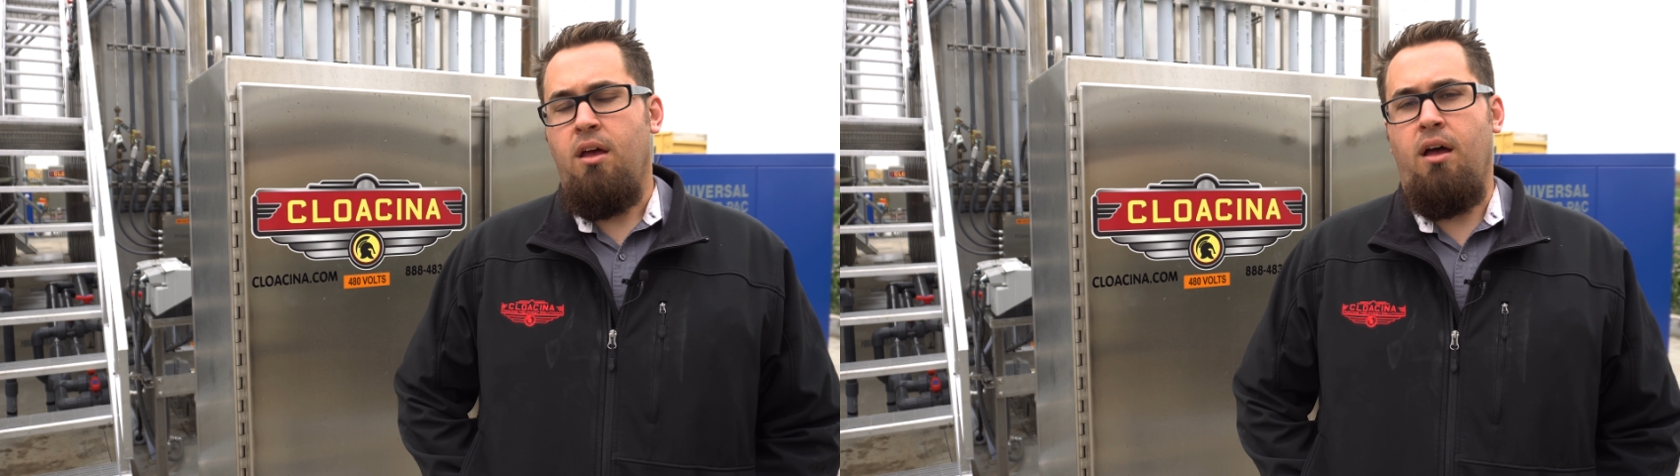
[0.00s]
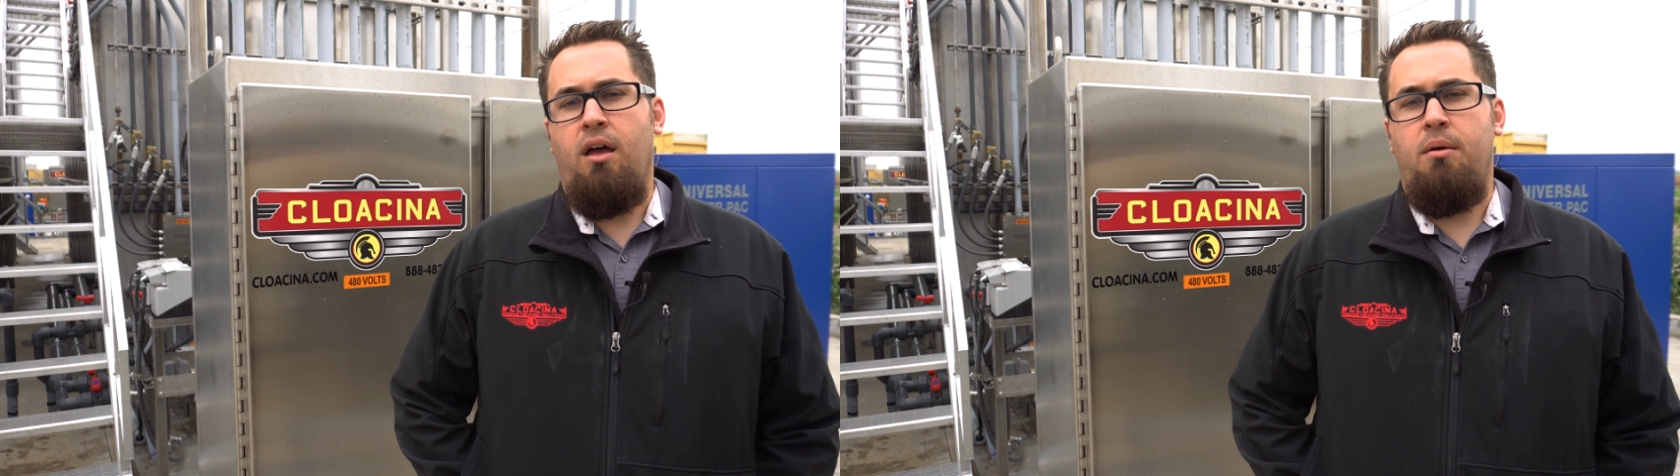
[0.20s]

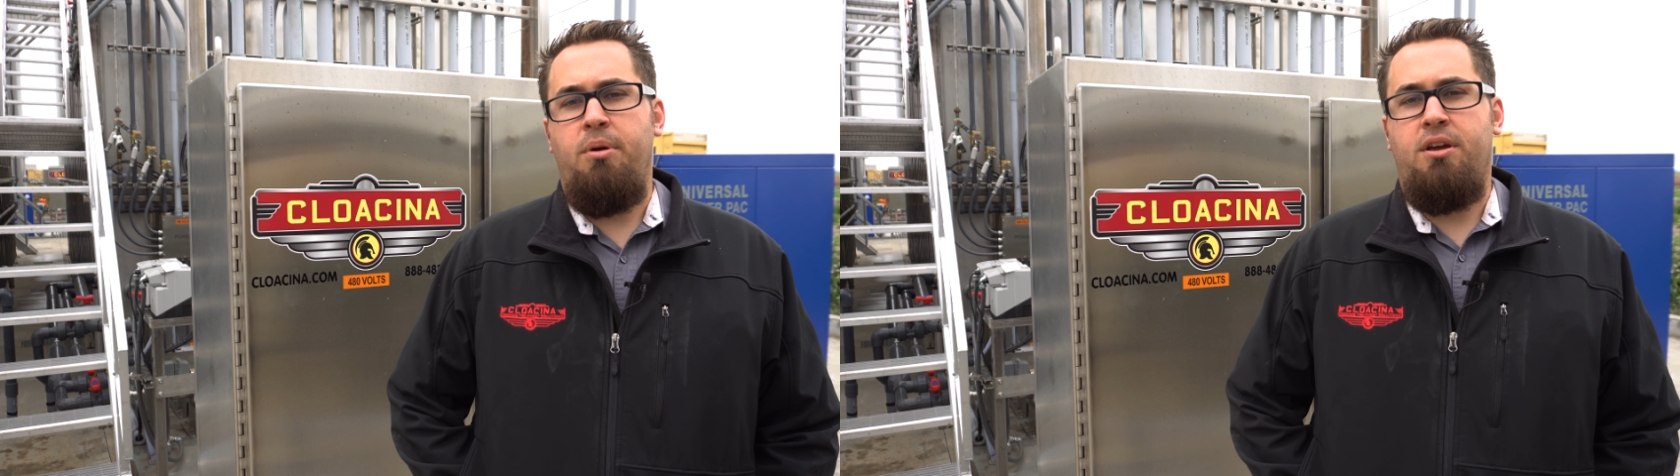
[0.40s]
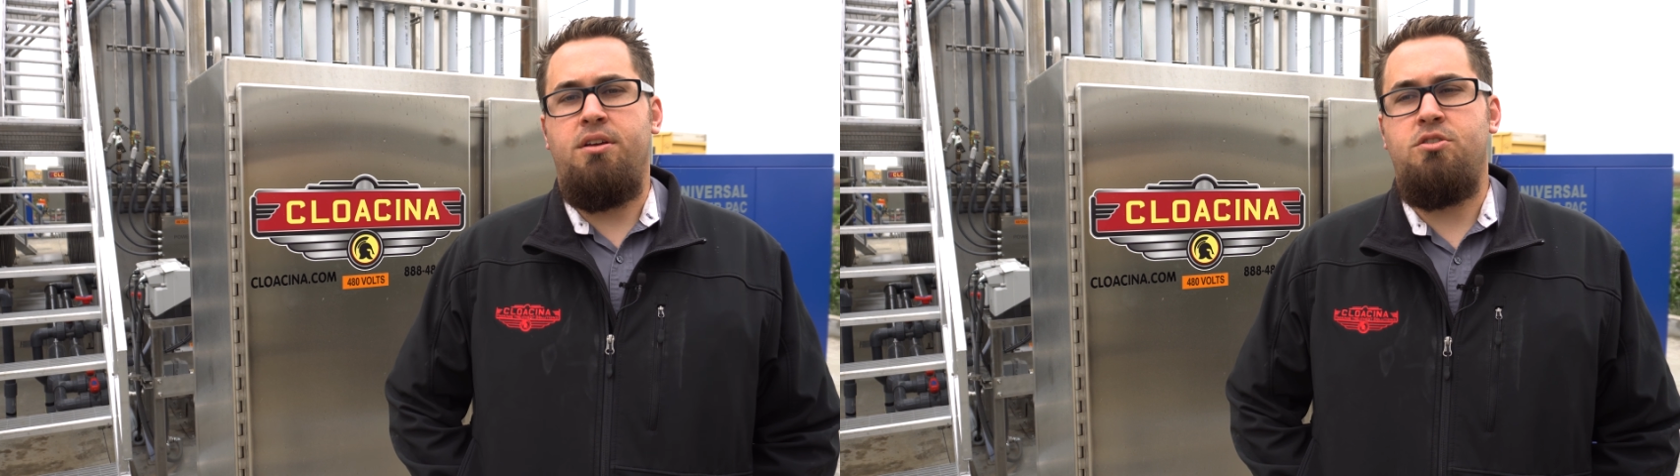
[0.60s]
uh,
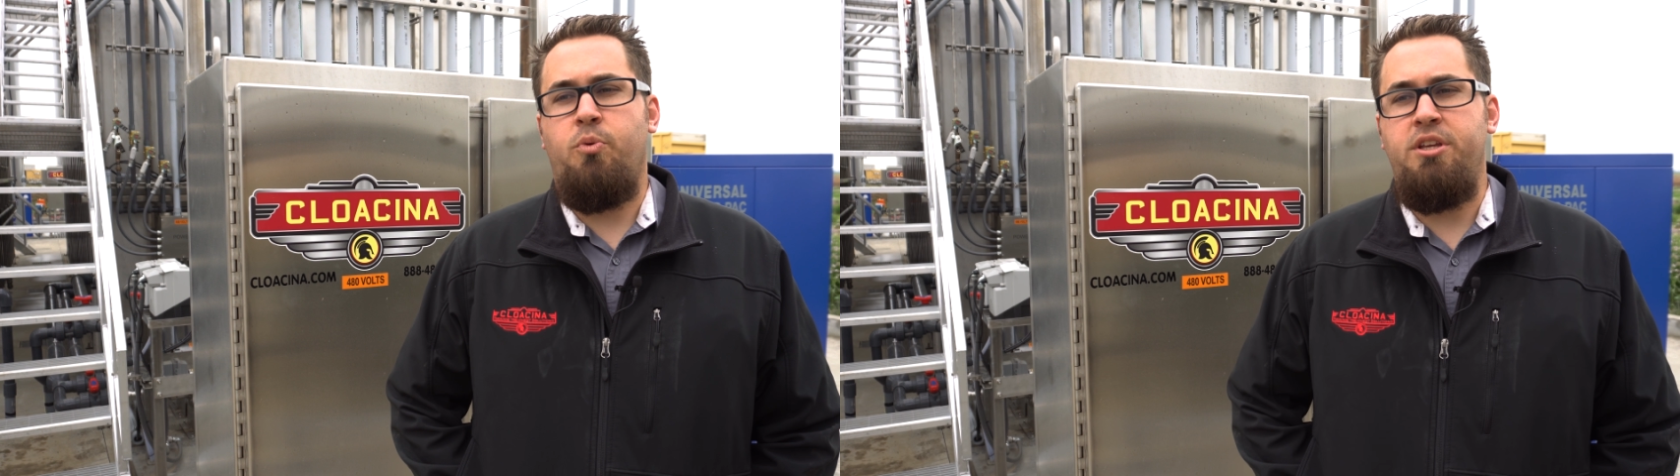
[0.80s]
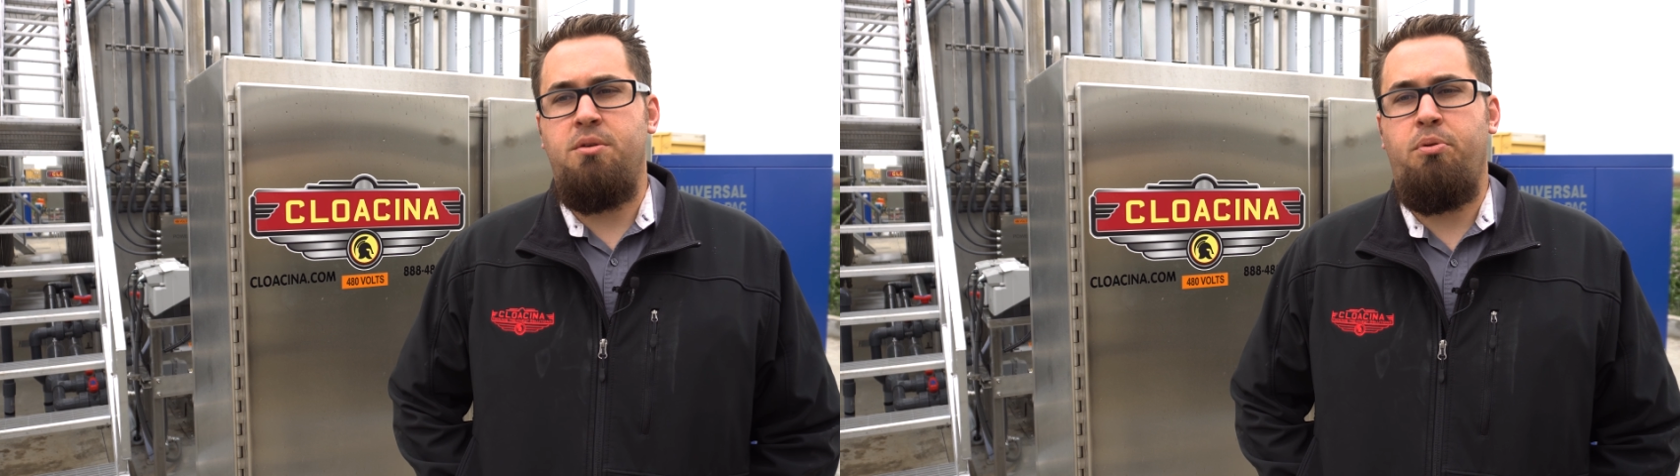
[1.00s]
because
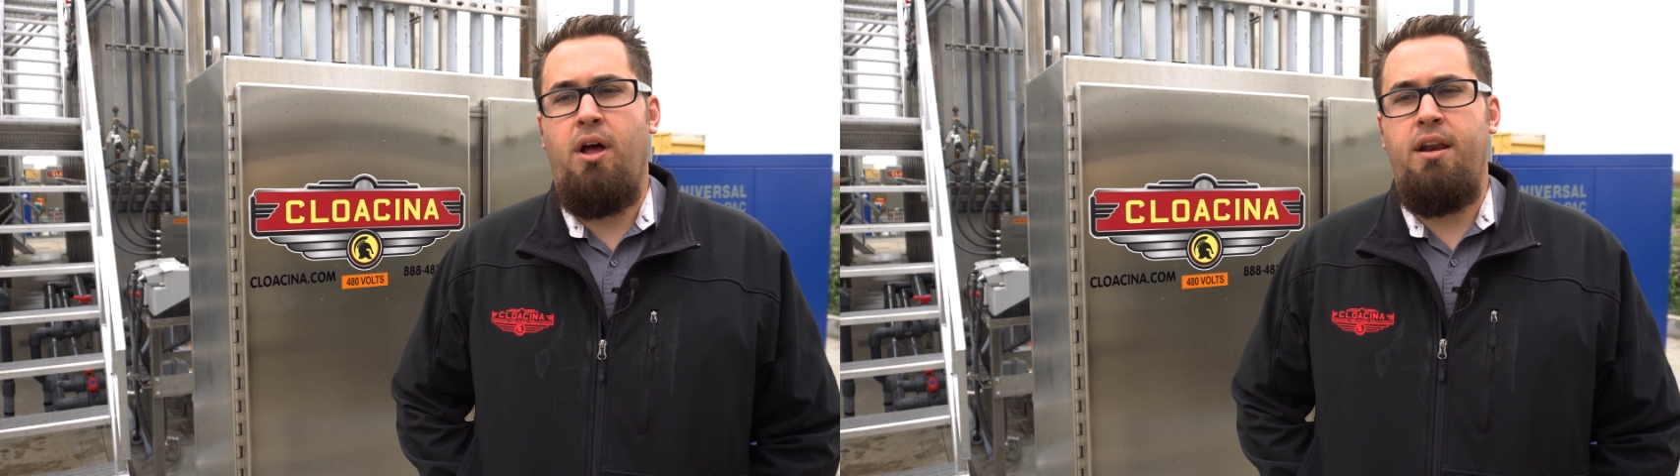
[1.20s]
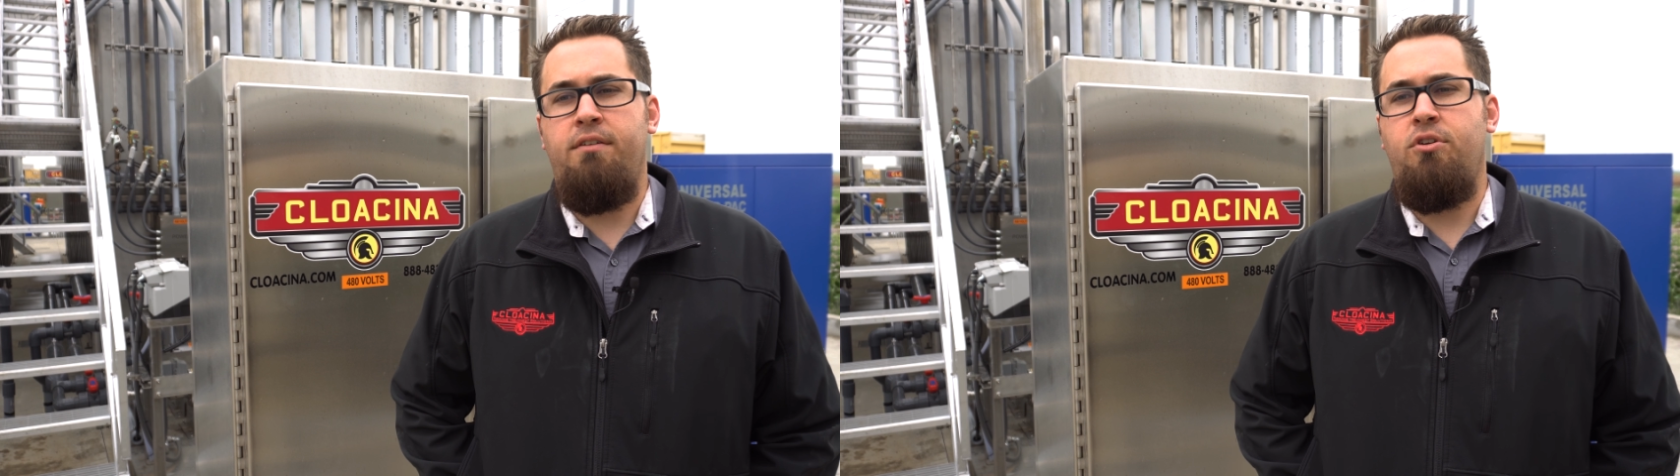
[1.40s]
we
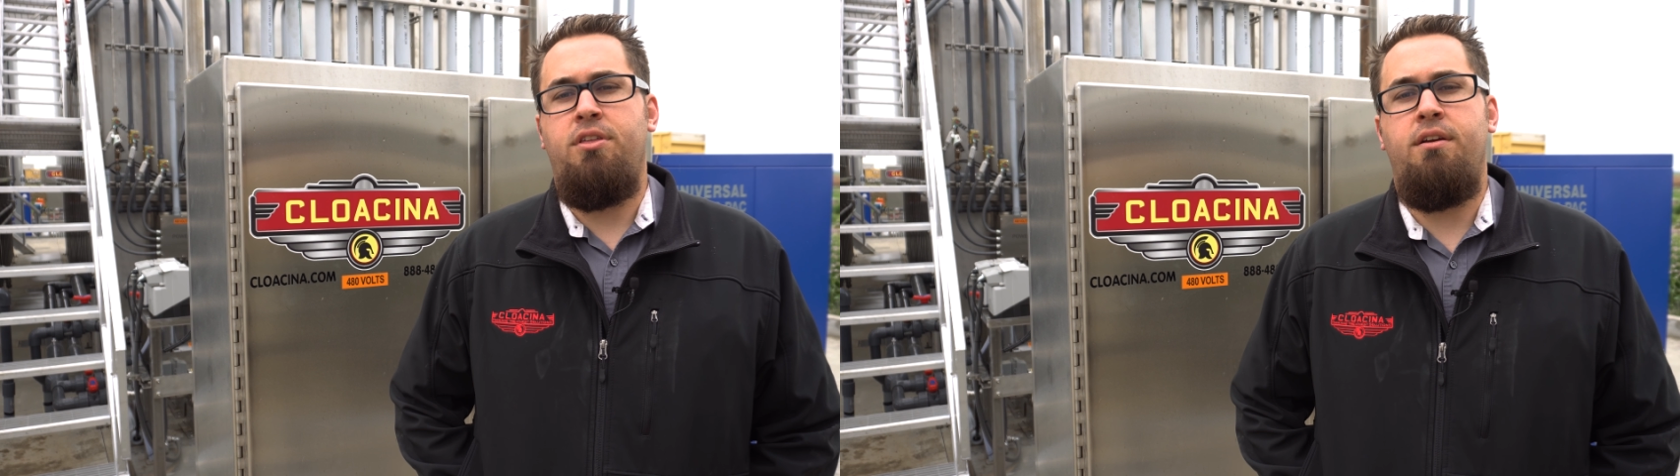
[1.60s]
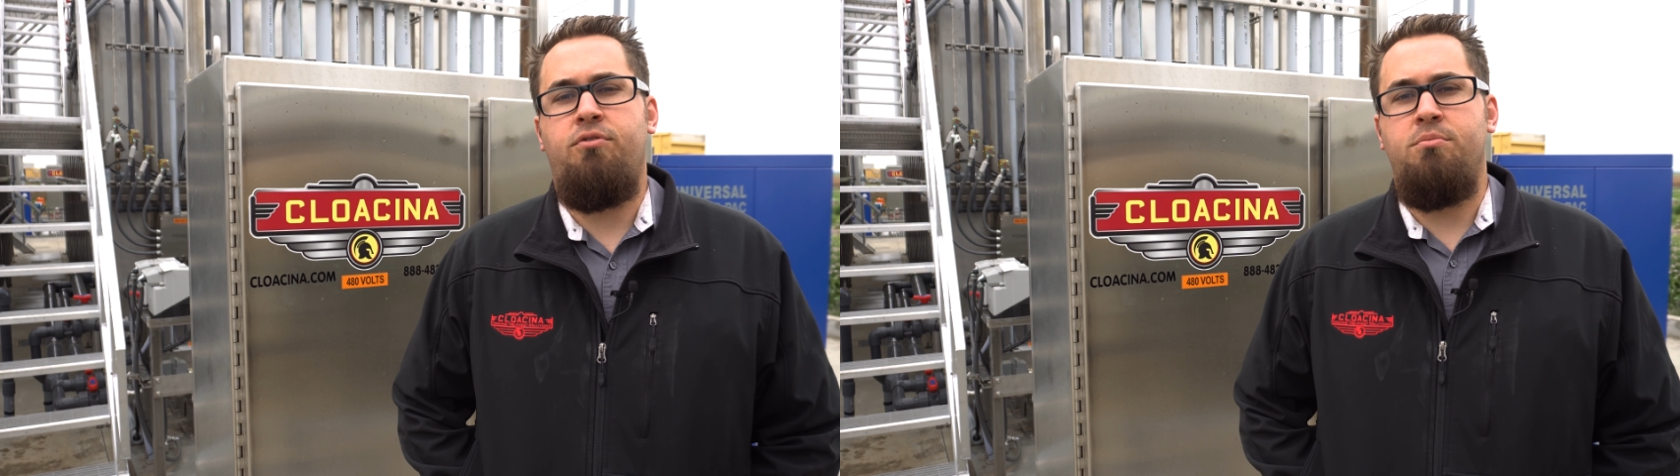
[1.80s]
supplied
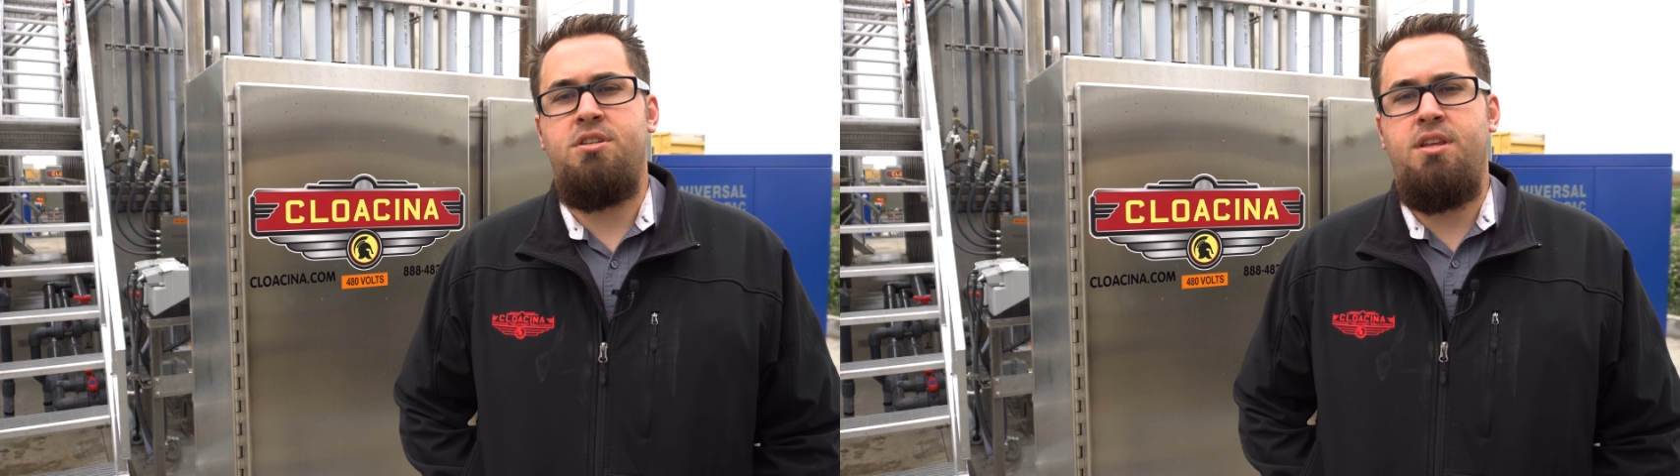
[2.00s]
everything from